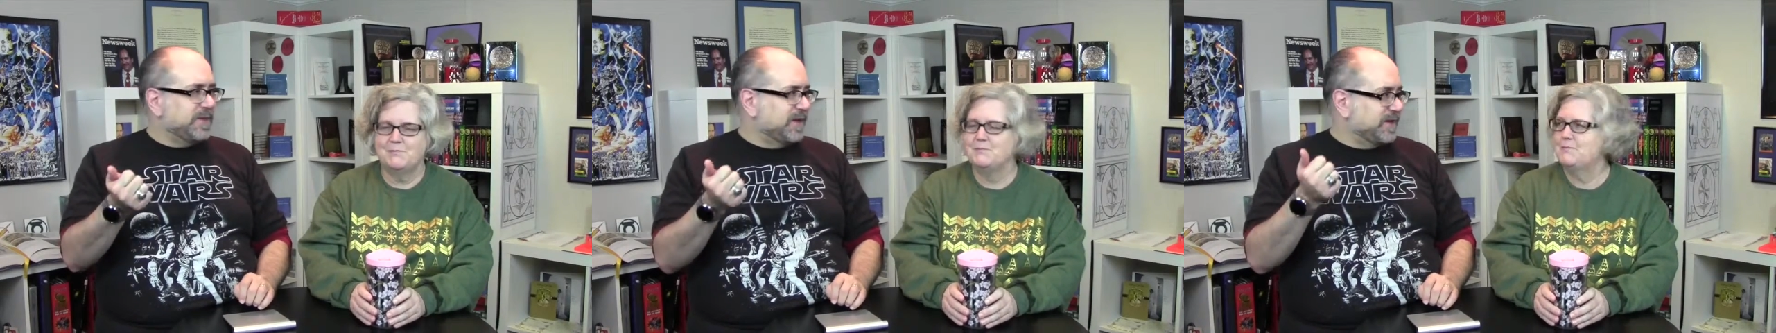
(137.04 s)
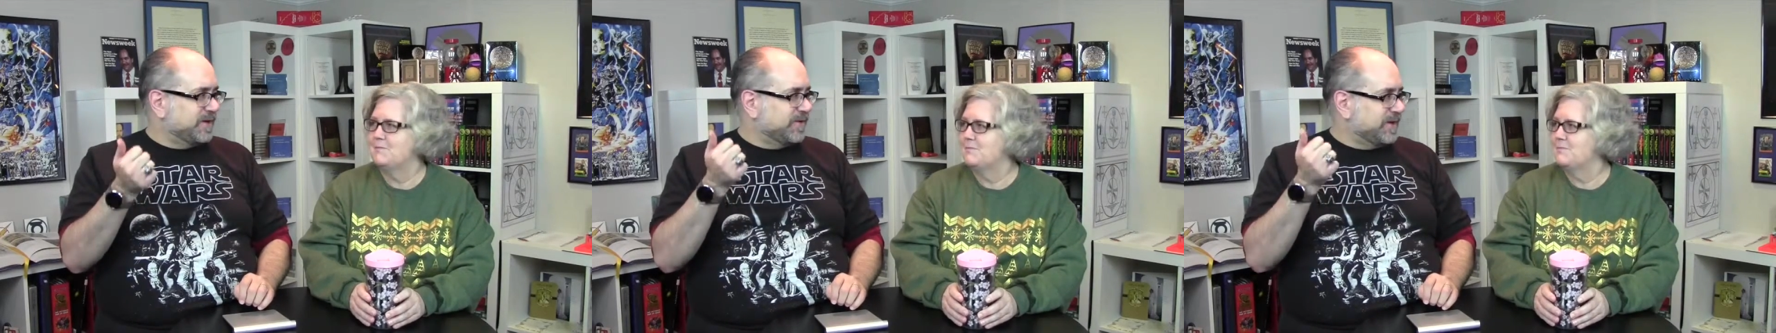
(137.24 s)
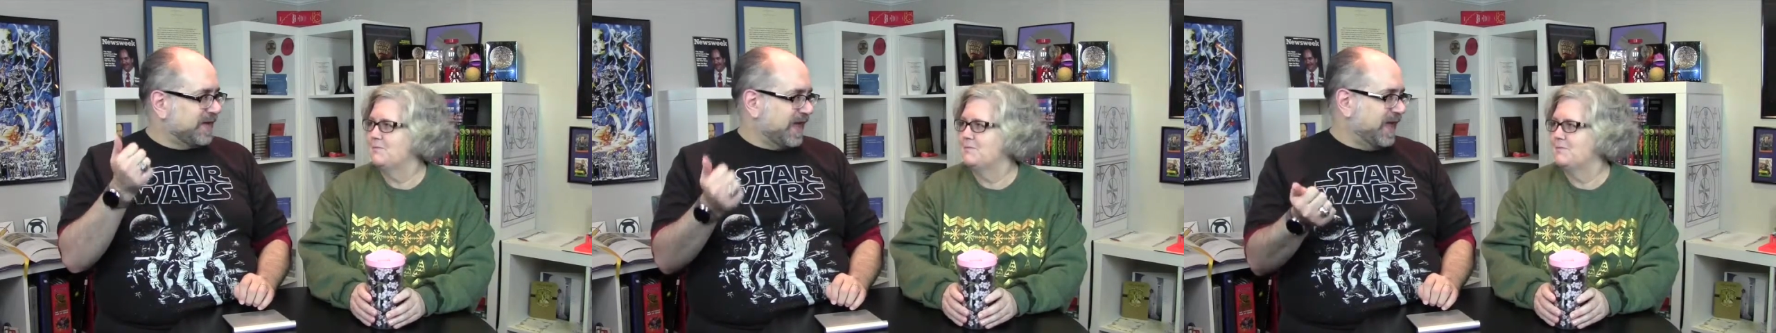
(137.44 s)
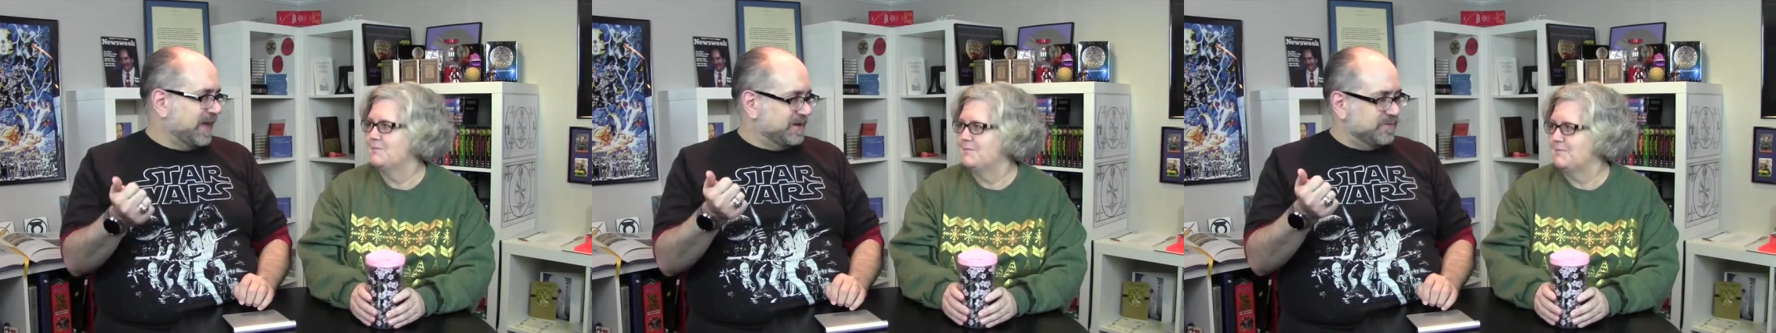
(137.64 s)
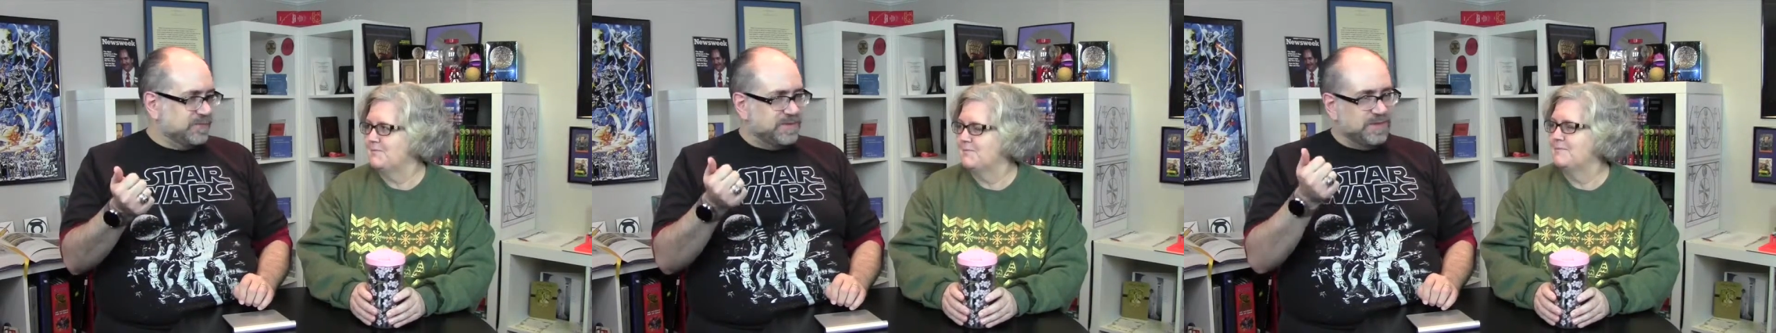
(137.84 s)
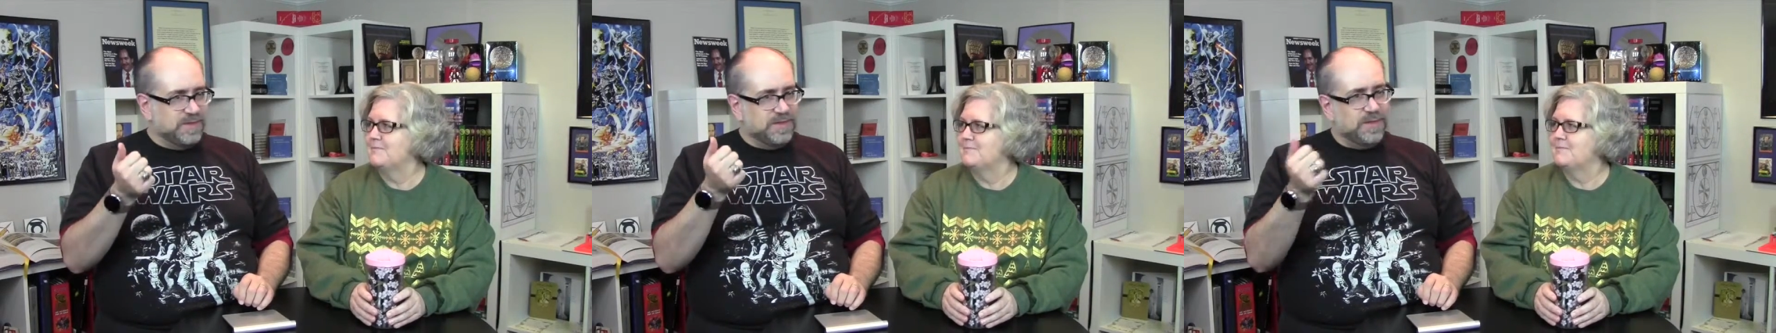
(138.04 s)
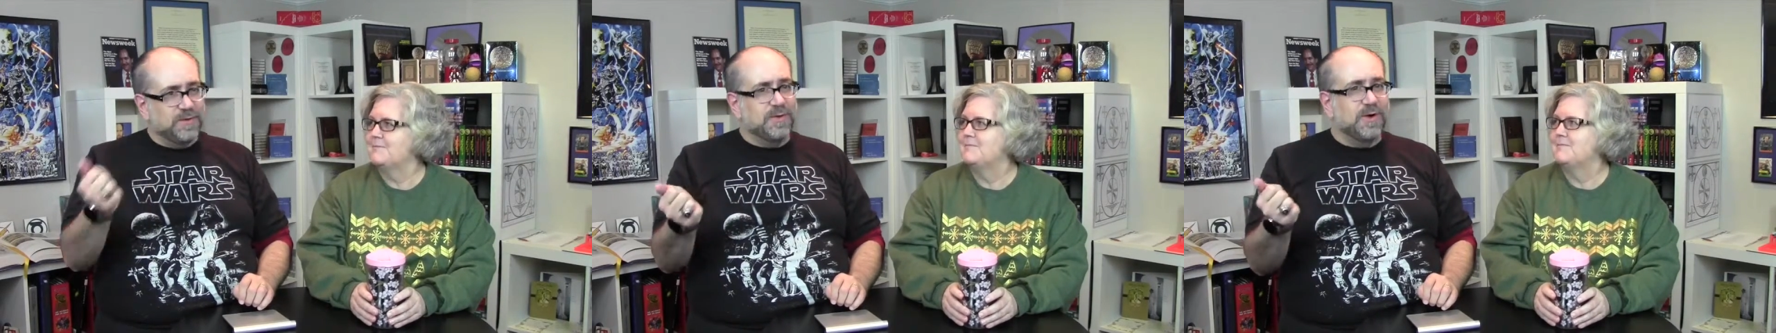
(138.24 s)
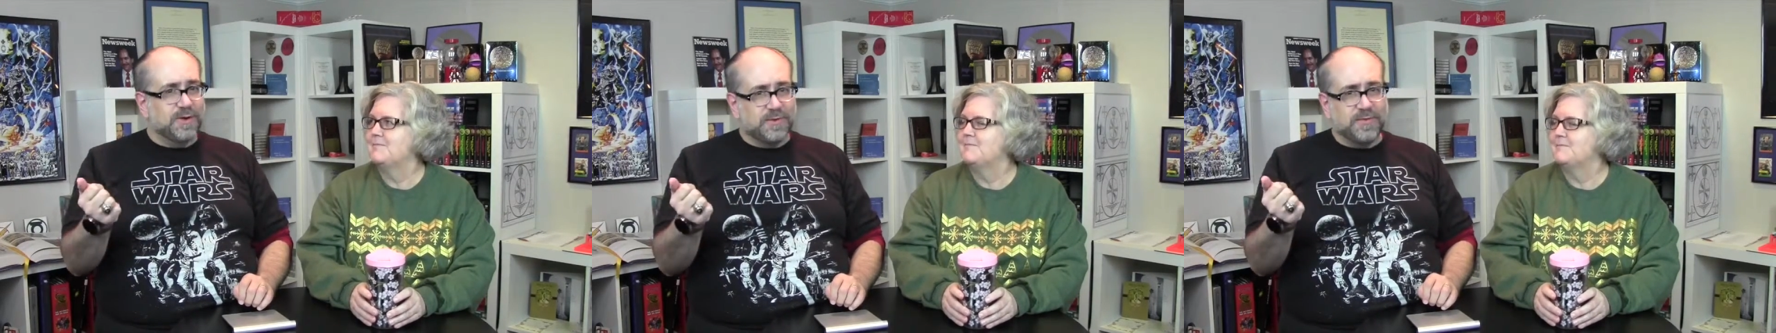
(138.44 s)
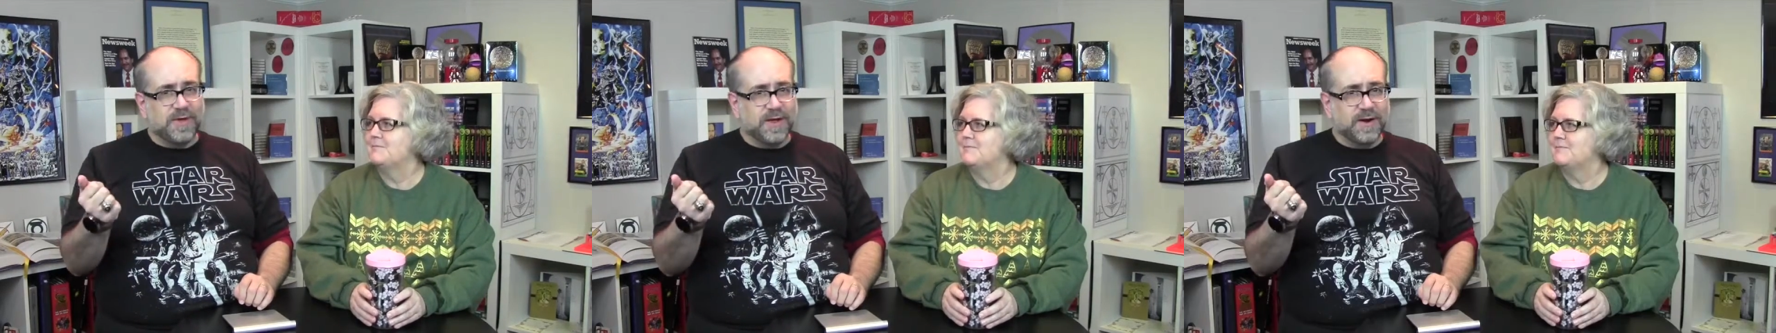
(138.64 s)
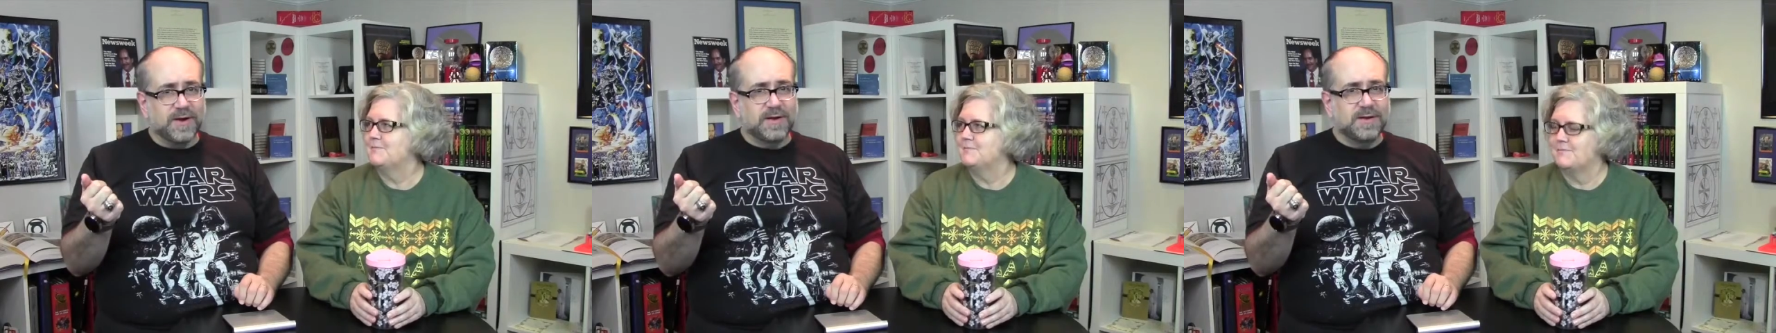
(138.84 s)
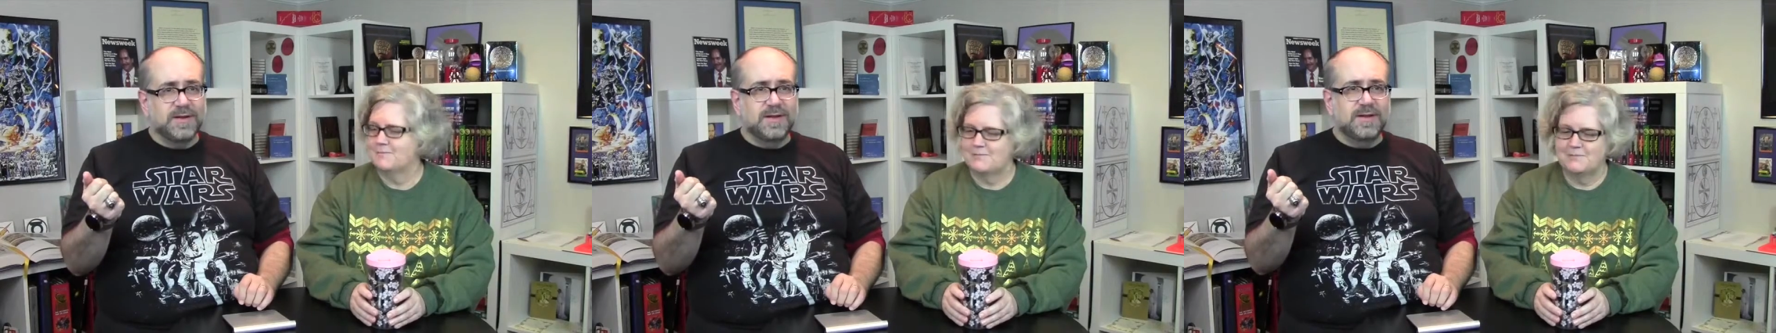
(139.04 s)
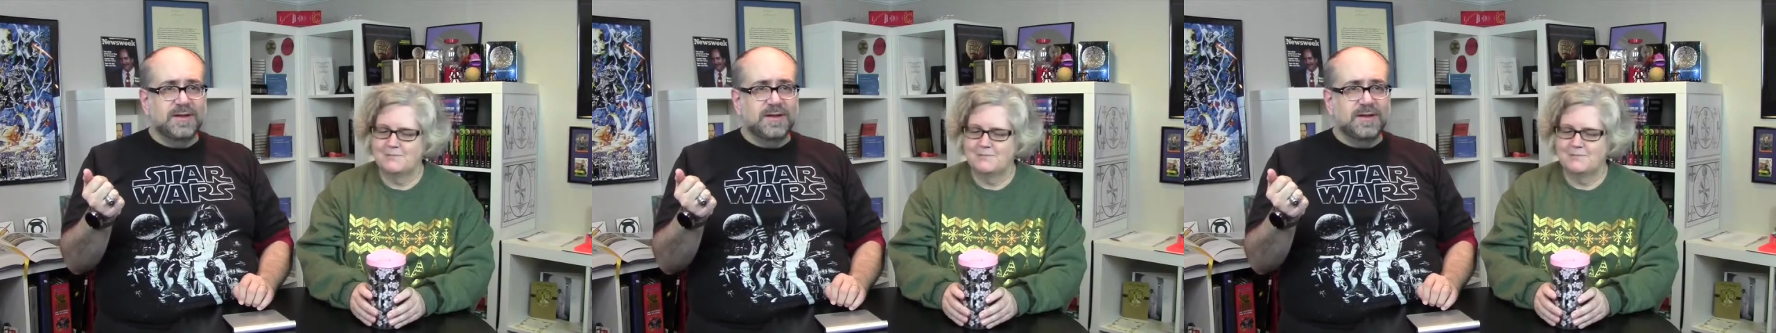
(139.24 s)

Speaker 1: Theater in Canton, which is no longer there